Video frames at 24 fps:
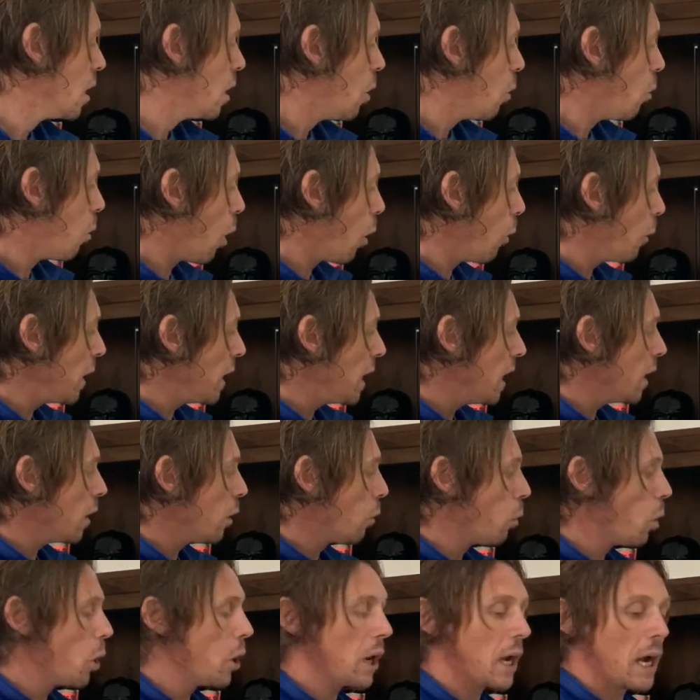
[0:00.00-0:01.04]
What we need to
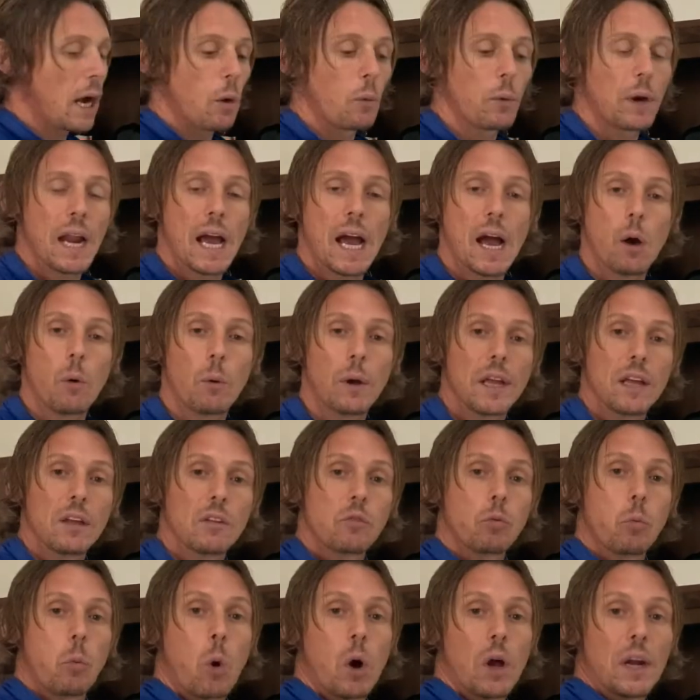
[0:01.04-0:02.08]
work out now
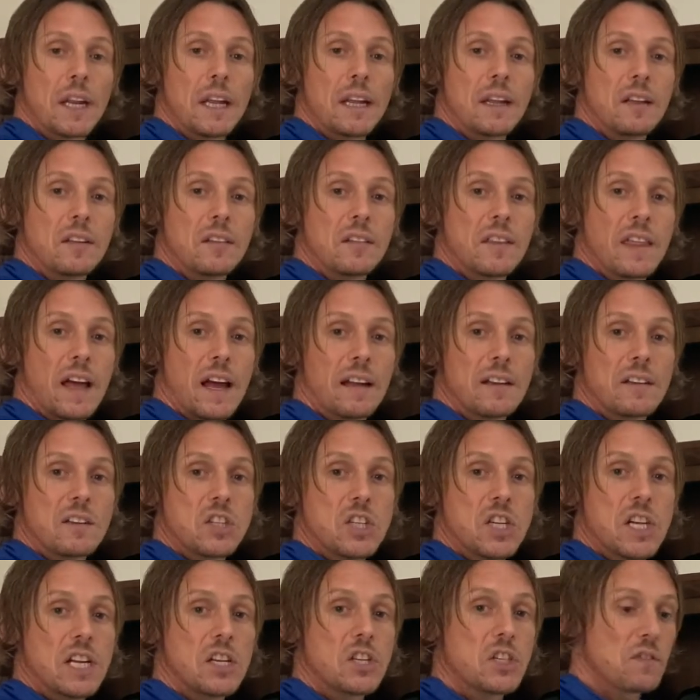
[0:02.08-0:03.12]
is, what is that
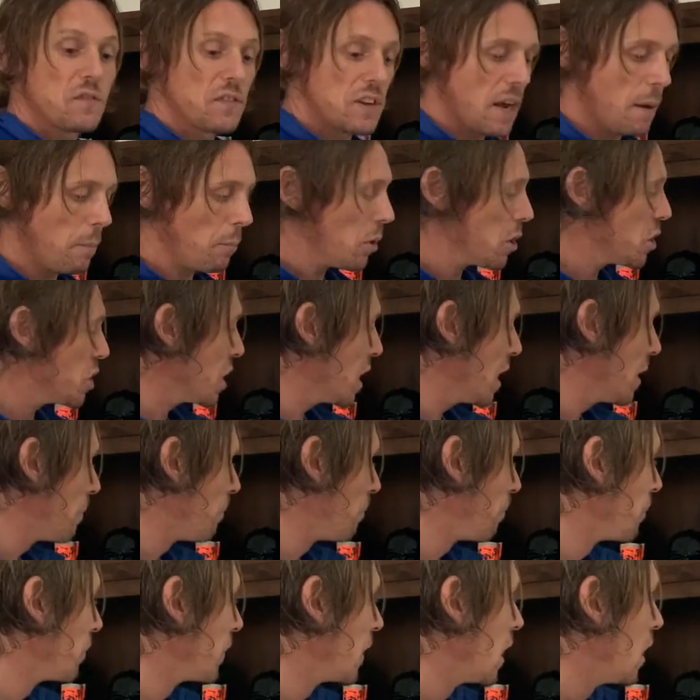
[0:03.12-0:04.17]
change of temperature?
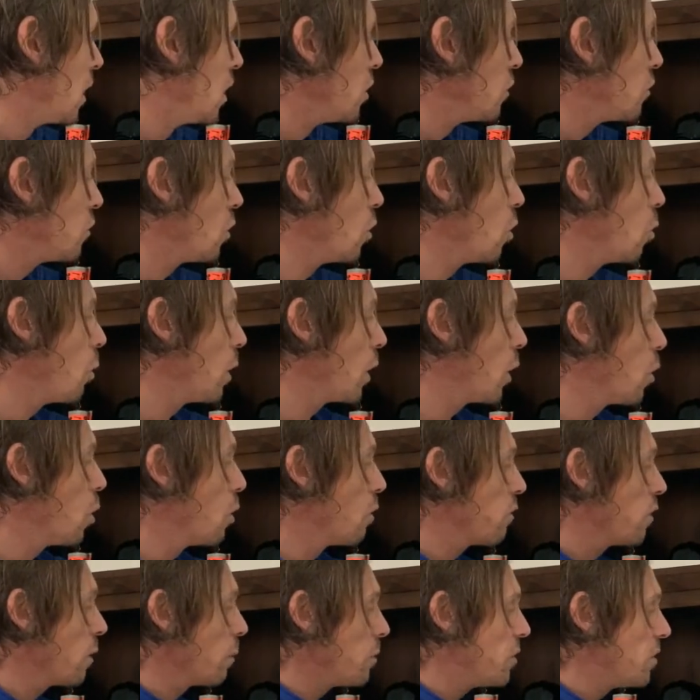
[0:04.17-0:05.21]
So we're going
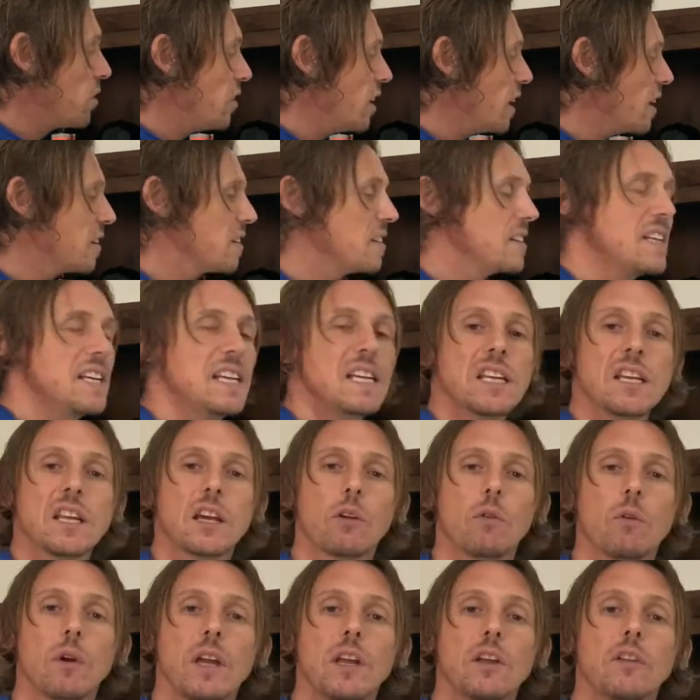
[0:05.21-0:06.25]
from 16
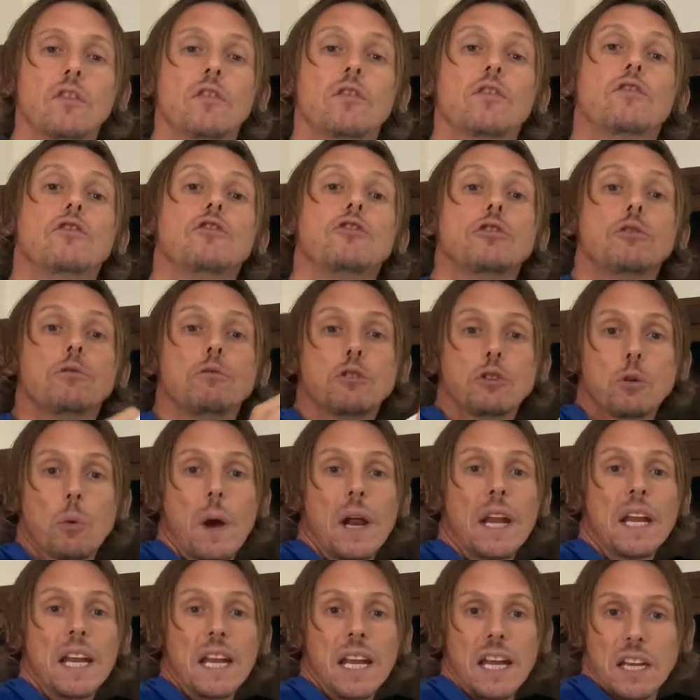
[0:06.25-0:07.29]
degrees to
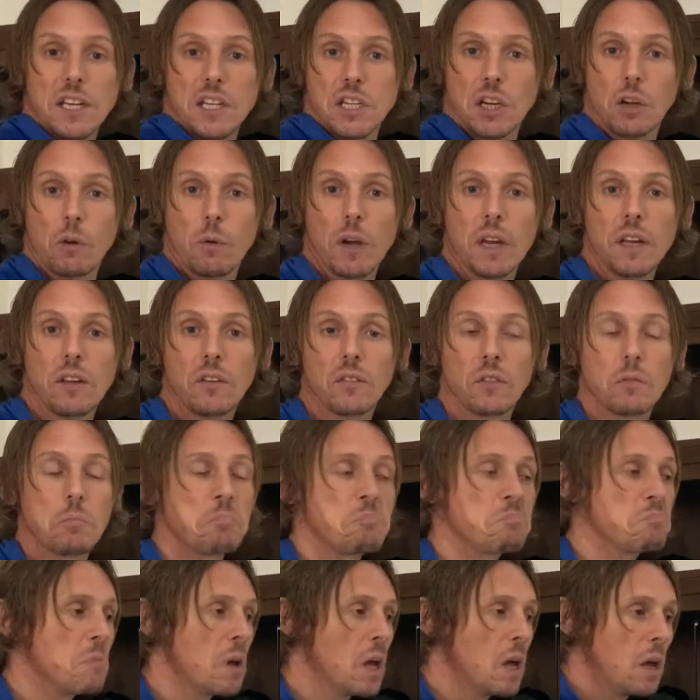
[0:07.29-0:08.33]
28 degrees.
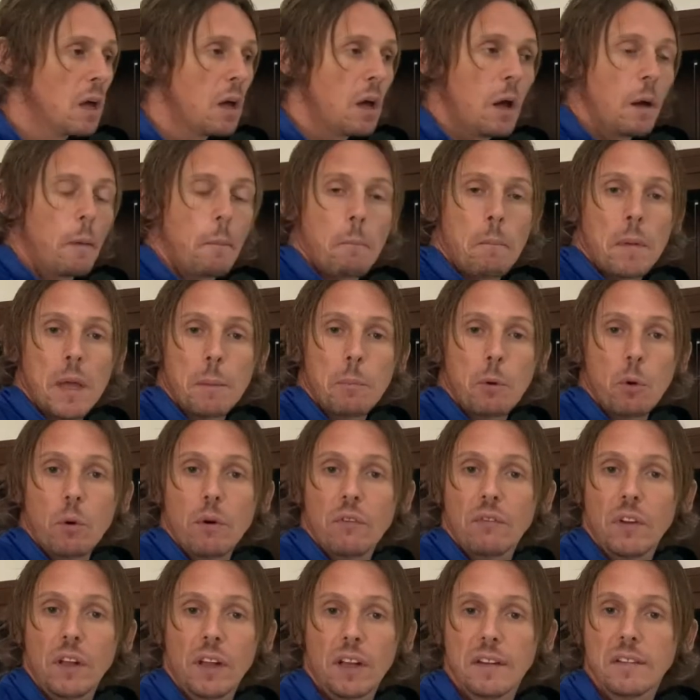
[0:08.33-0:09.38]
Maybe we're
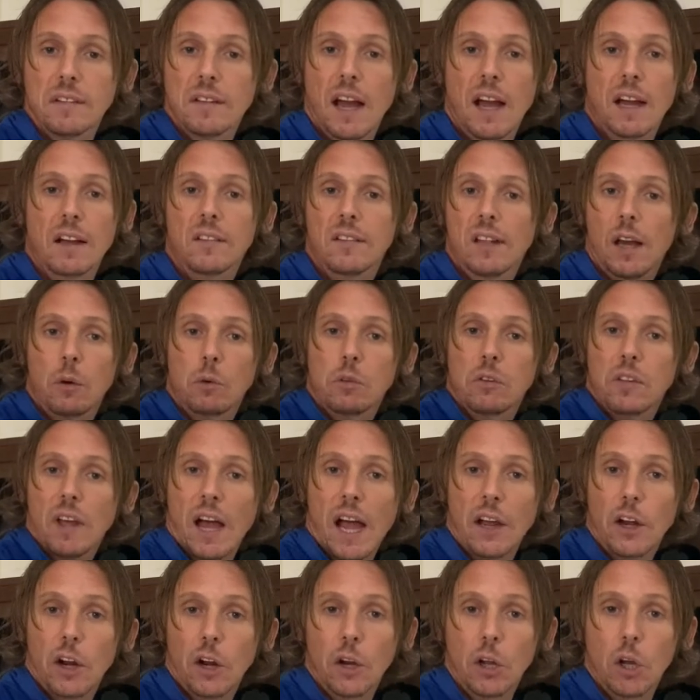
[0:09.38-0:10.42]
filling tanks
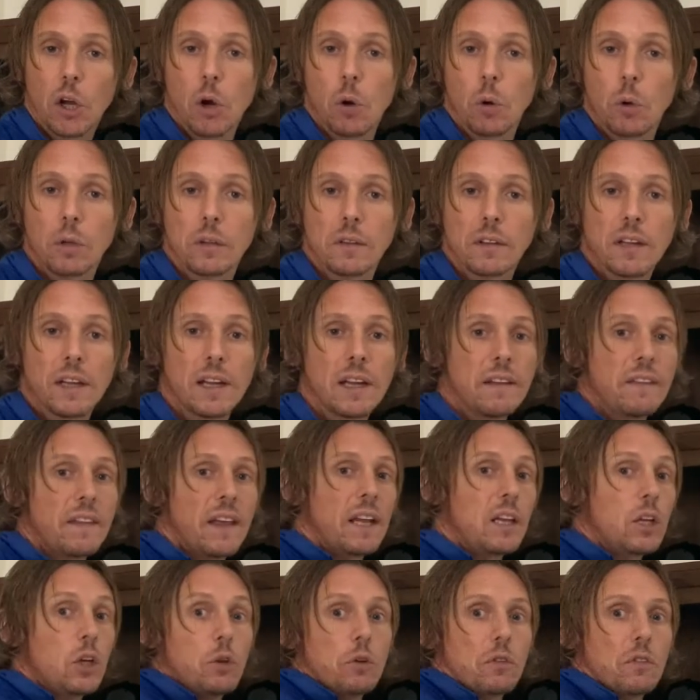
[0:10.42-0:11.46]
outside on a cold day and
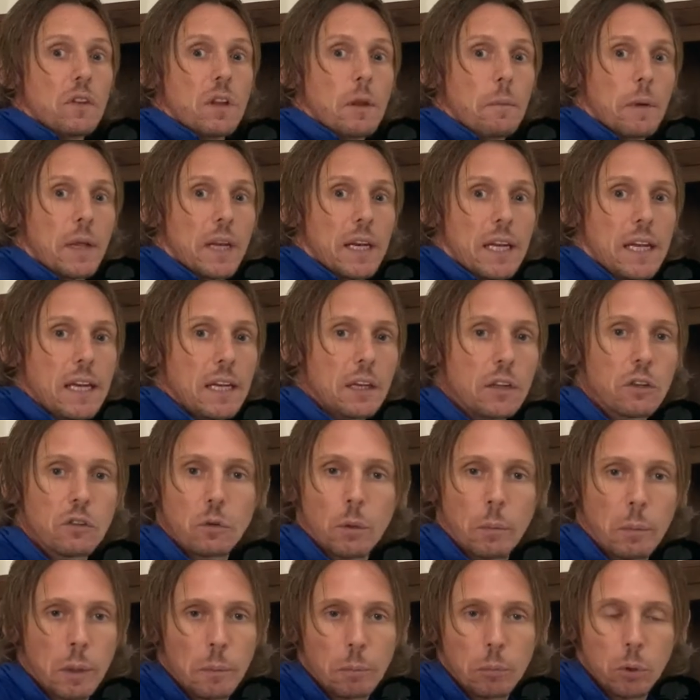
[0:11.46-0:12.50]
then using them in a heated
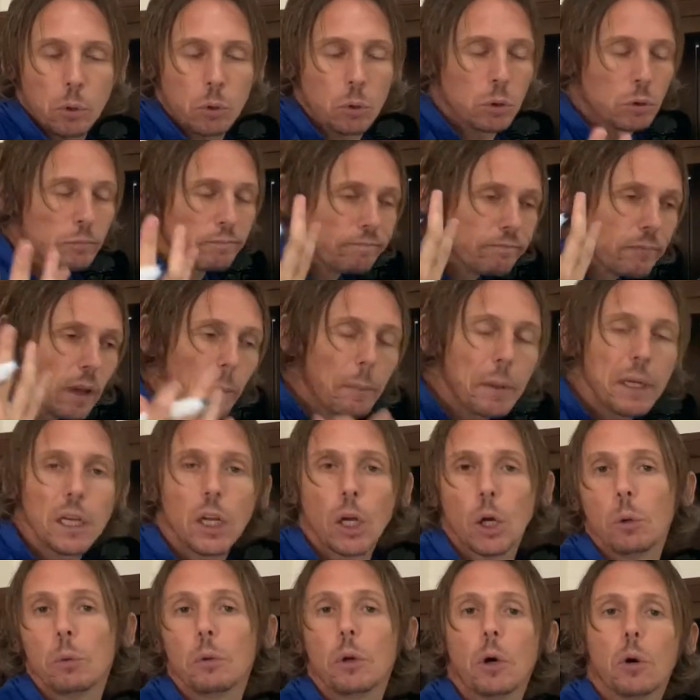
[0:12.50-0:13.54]
swimming pool. I mean,
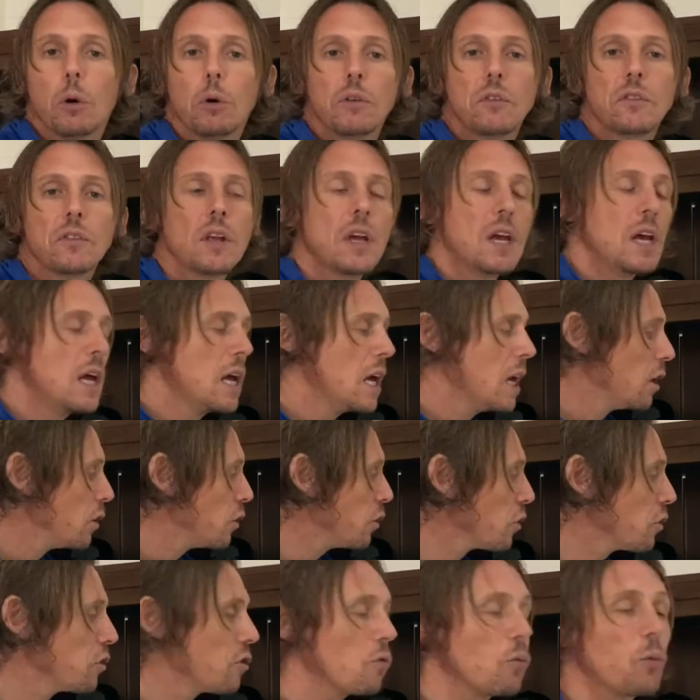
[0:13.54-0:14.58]
who knows?
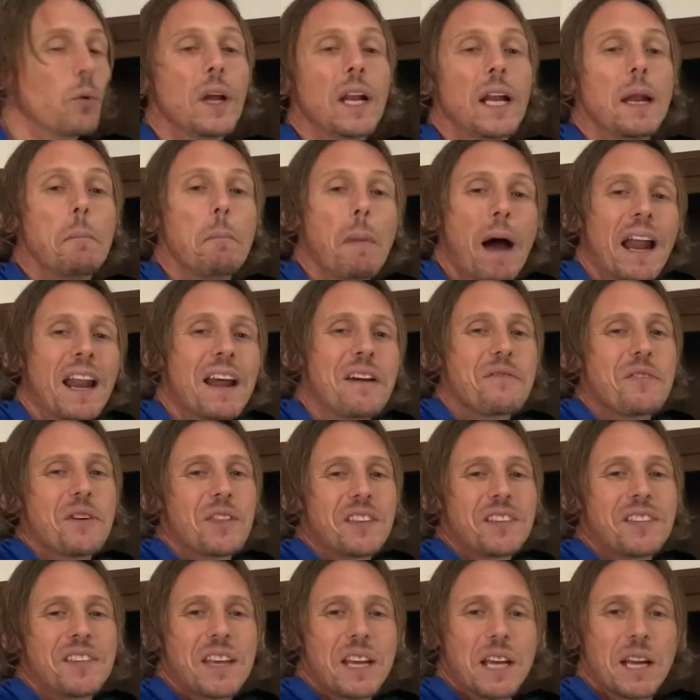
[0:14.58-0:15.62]
Doesn't really matter for the
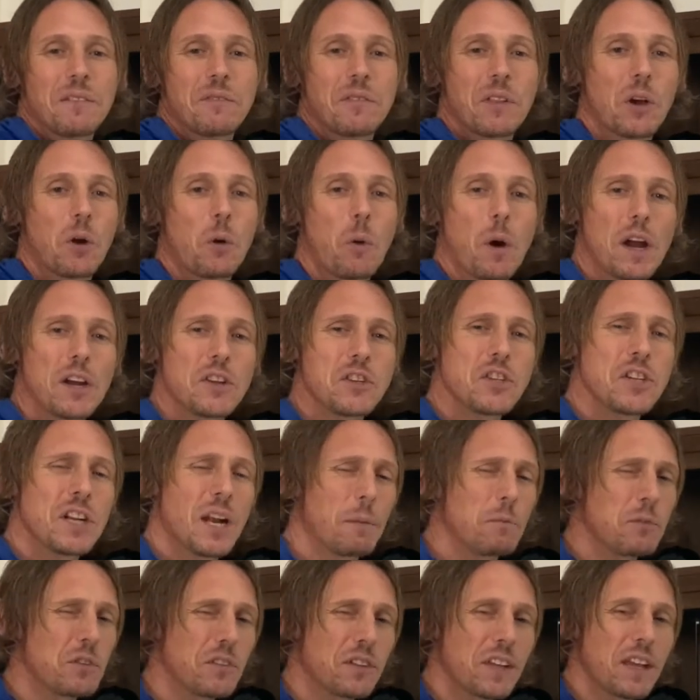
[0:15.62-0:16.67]
sake of the question.
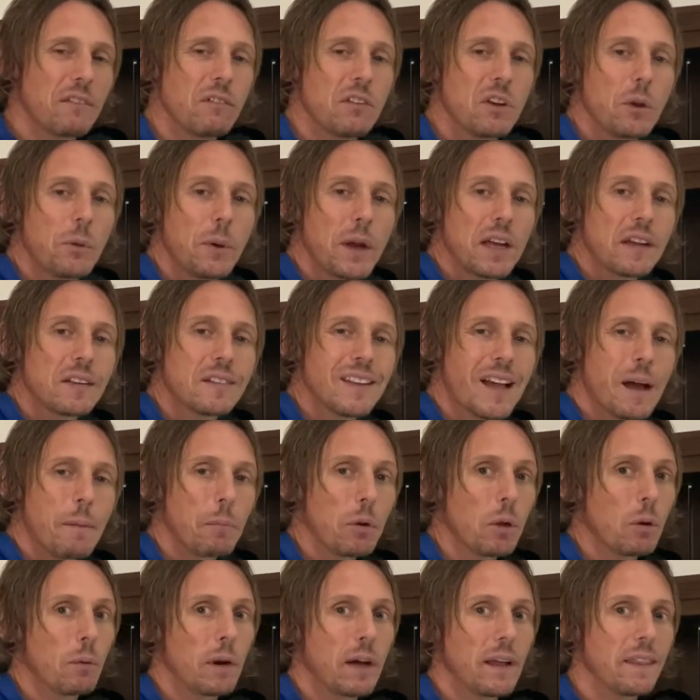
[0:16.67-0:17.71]
I'm just giving you an
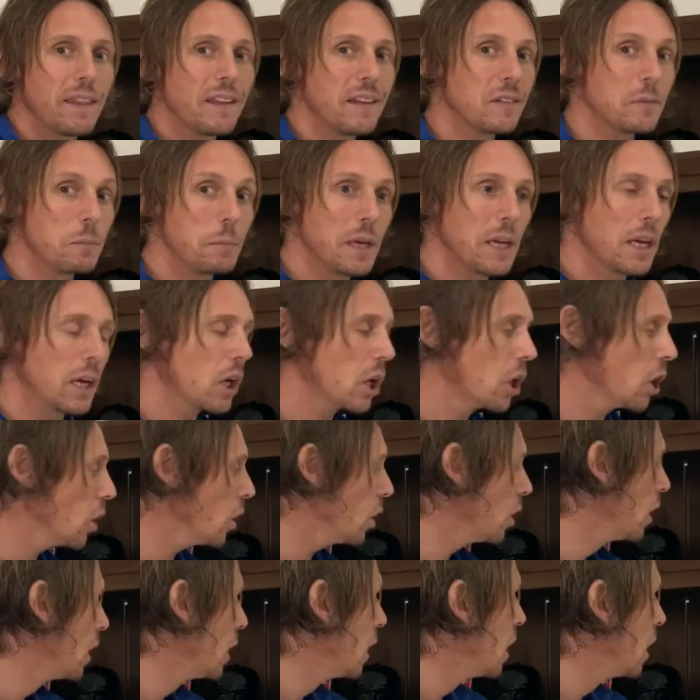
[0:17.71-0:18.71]
example where this may occur.